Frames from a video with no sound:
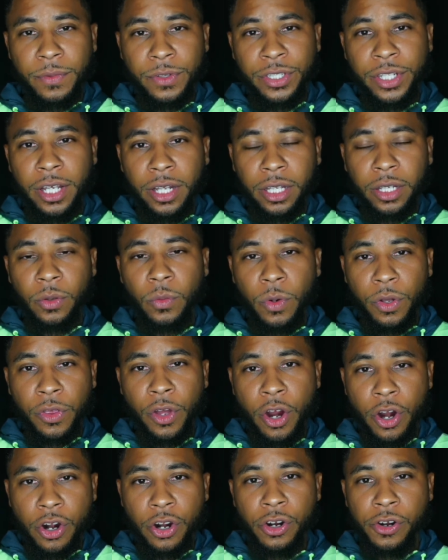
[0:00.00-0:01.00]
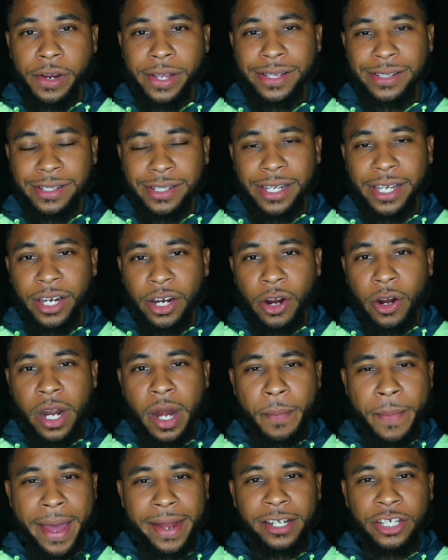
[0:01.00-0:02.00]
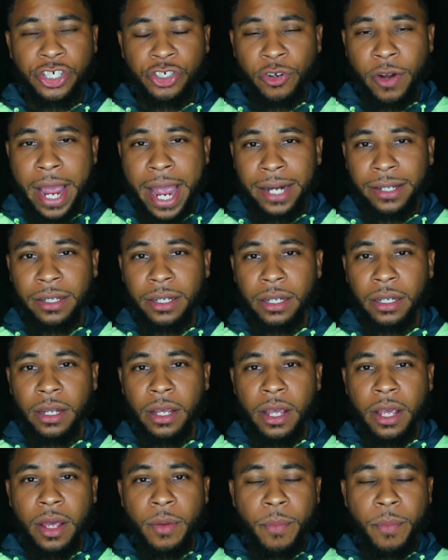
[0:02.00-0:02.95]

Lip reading: dealing with her and seeing her, and I'm not distracted